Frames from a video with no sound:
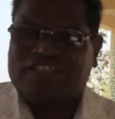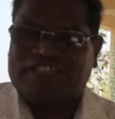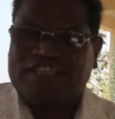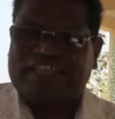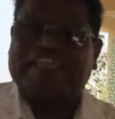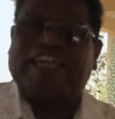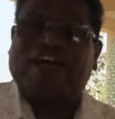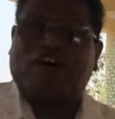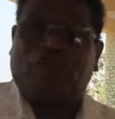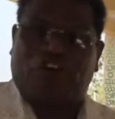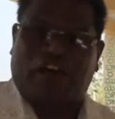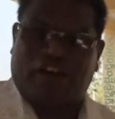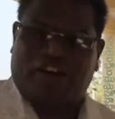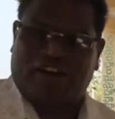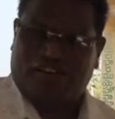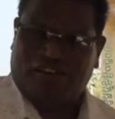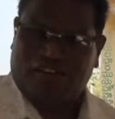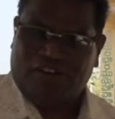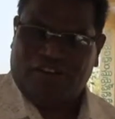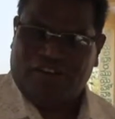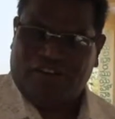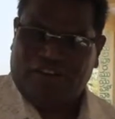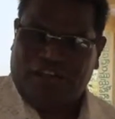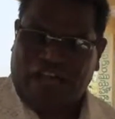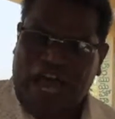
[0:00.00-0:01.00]
in our
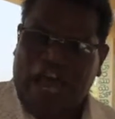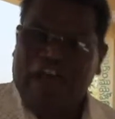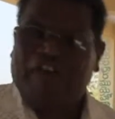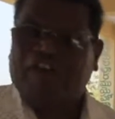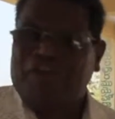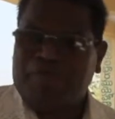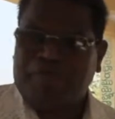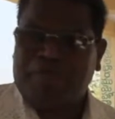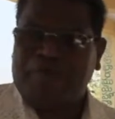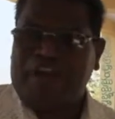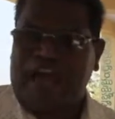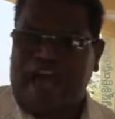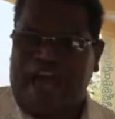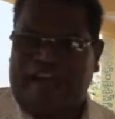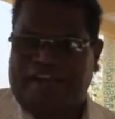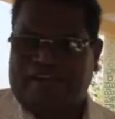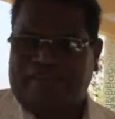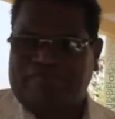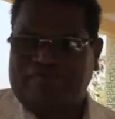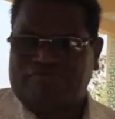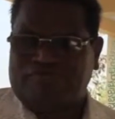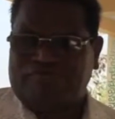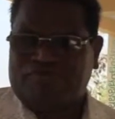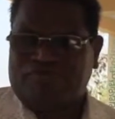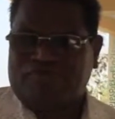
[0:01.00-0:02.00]

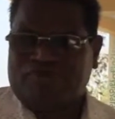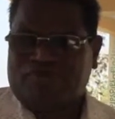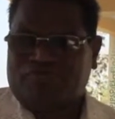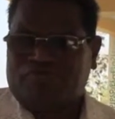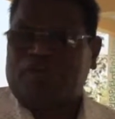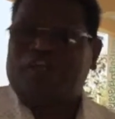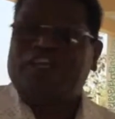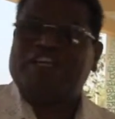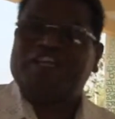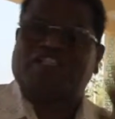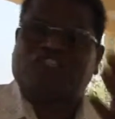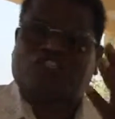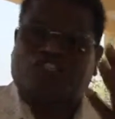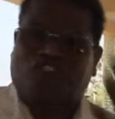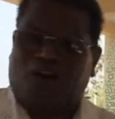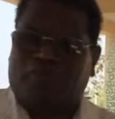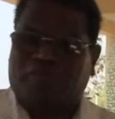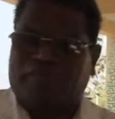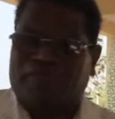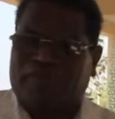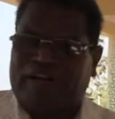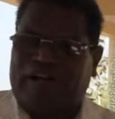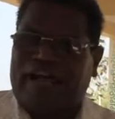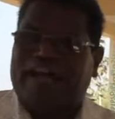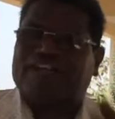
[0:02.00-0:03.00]
IVBI. Please come
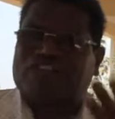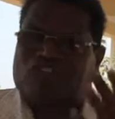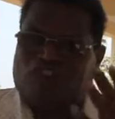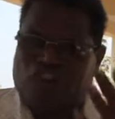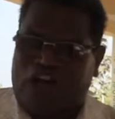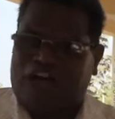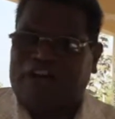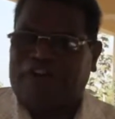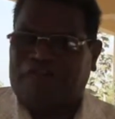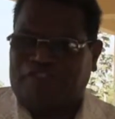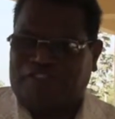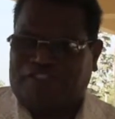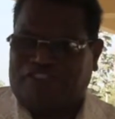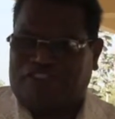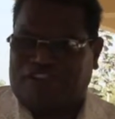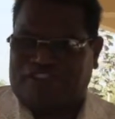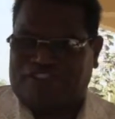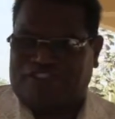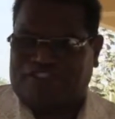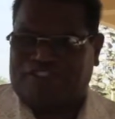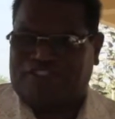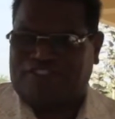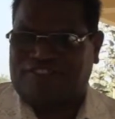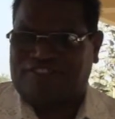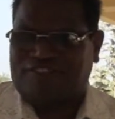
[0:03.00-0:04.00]
and join with
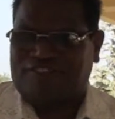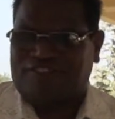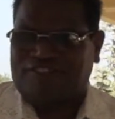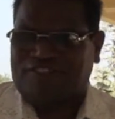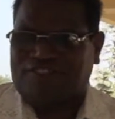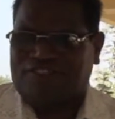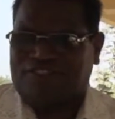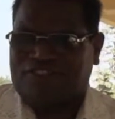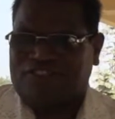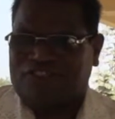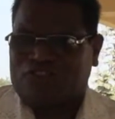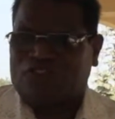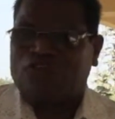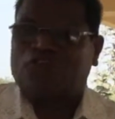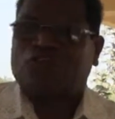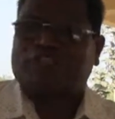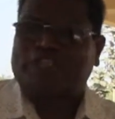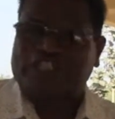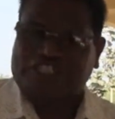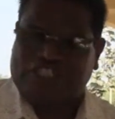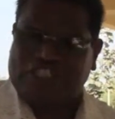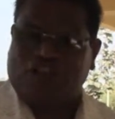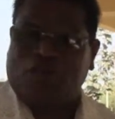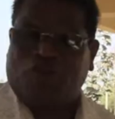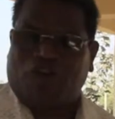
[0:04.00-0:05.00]
us to
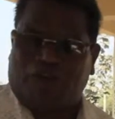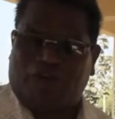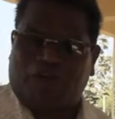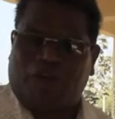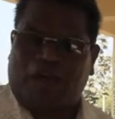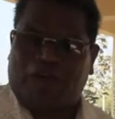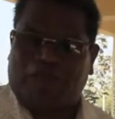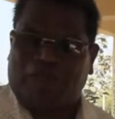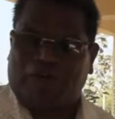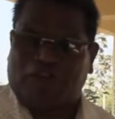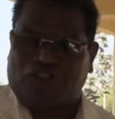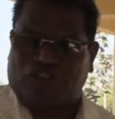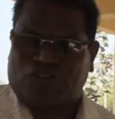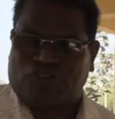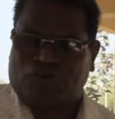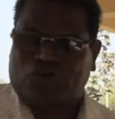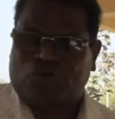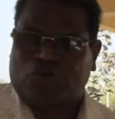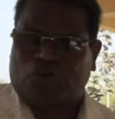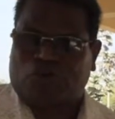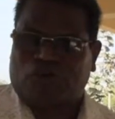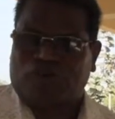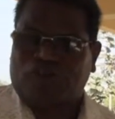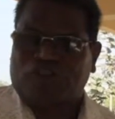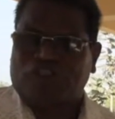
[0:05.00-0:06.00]
teach our Bible
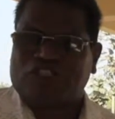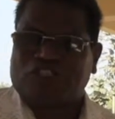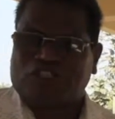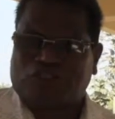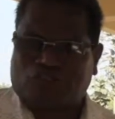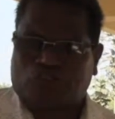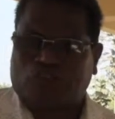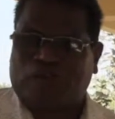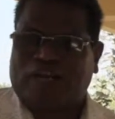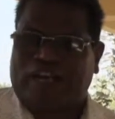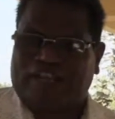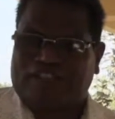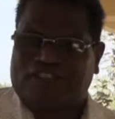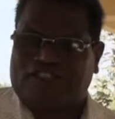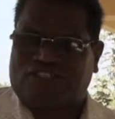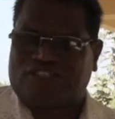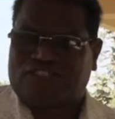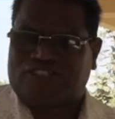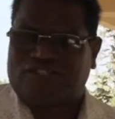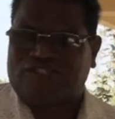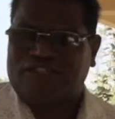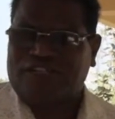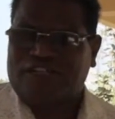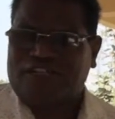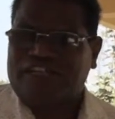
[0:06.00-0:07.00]
school students.
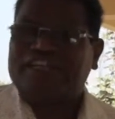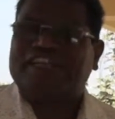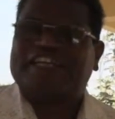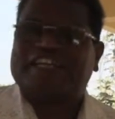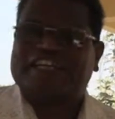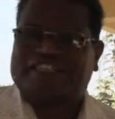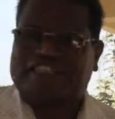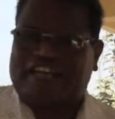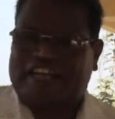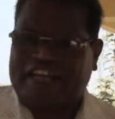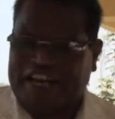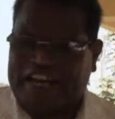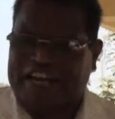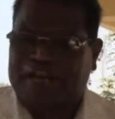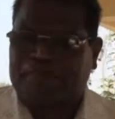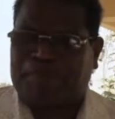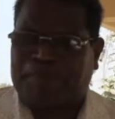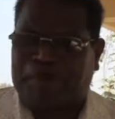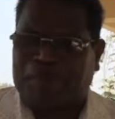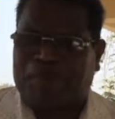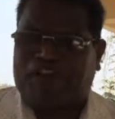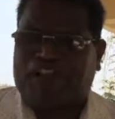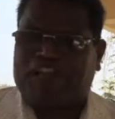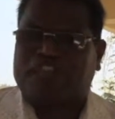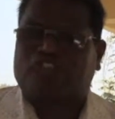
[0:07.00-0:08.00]
It is a great
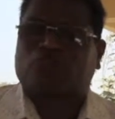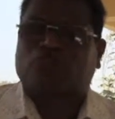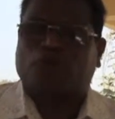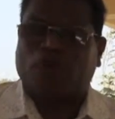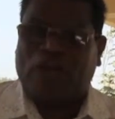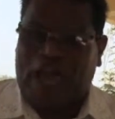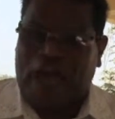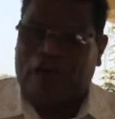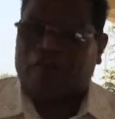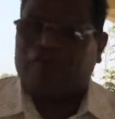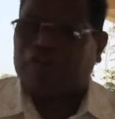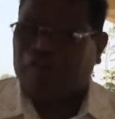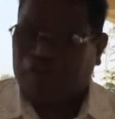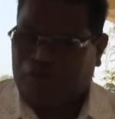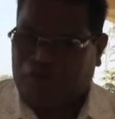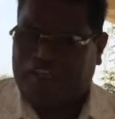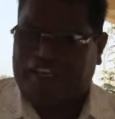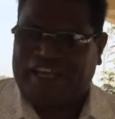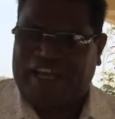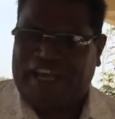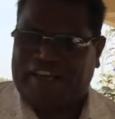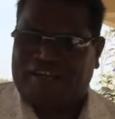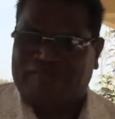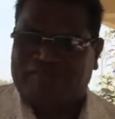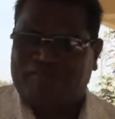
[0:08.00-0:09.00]
privilege to have you
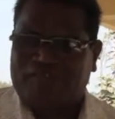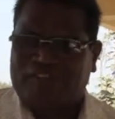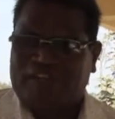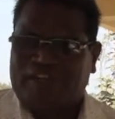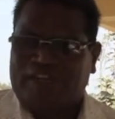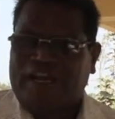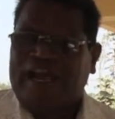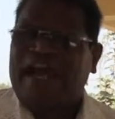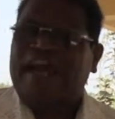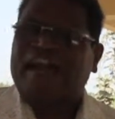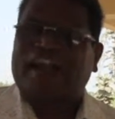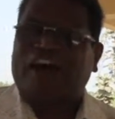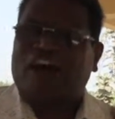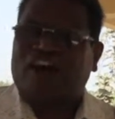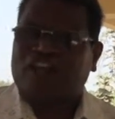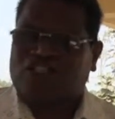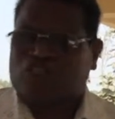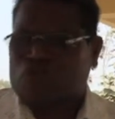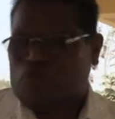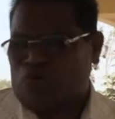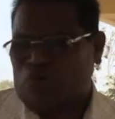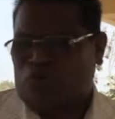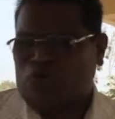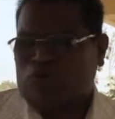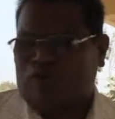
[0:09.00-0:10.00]
here. And
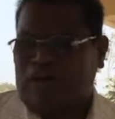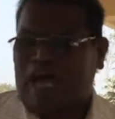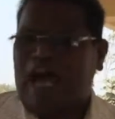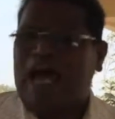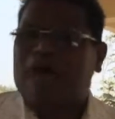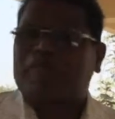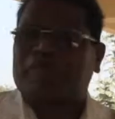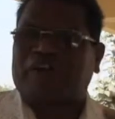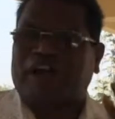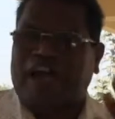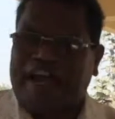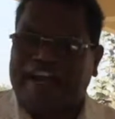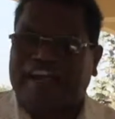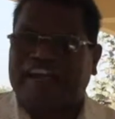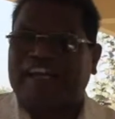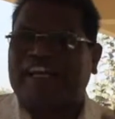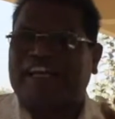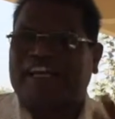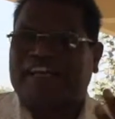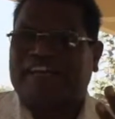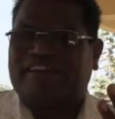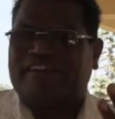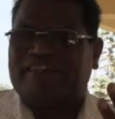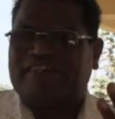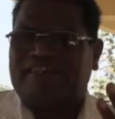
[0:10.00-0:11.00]
also, I am
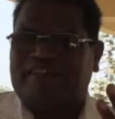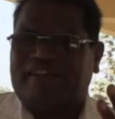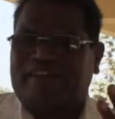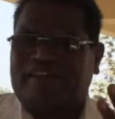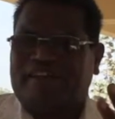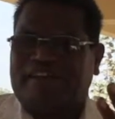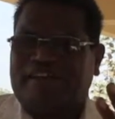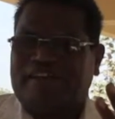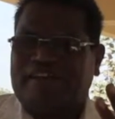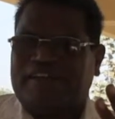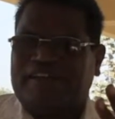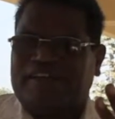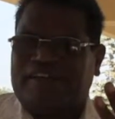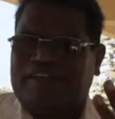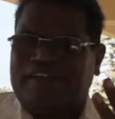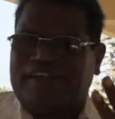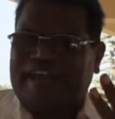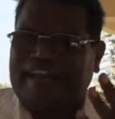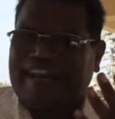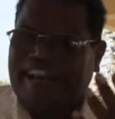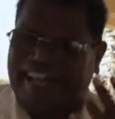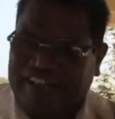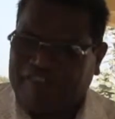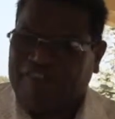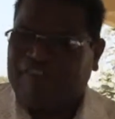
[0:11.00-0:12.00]
kindly
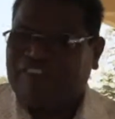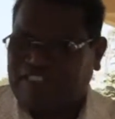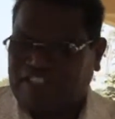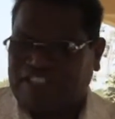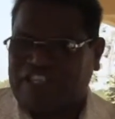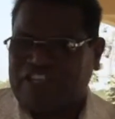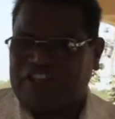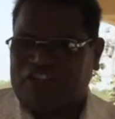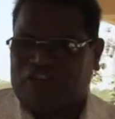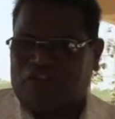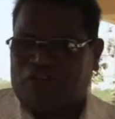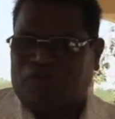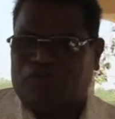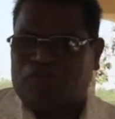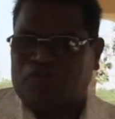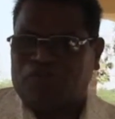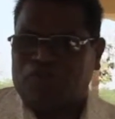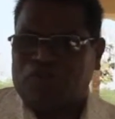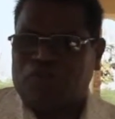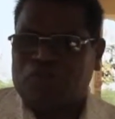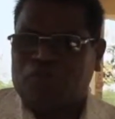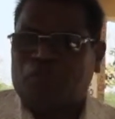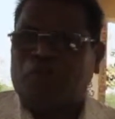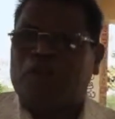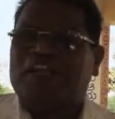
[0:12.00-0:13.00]
requesting you,
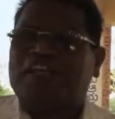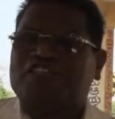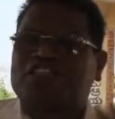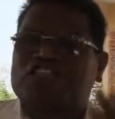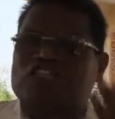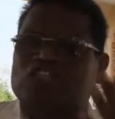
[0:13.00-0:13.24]
please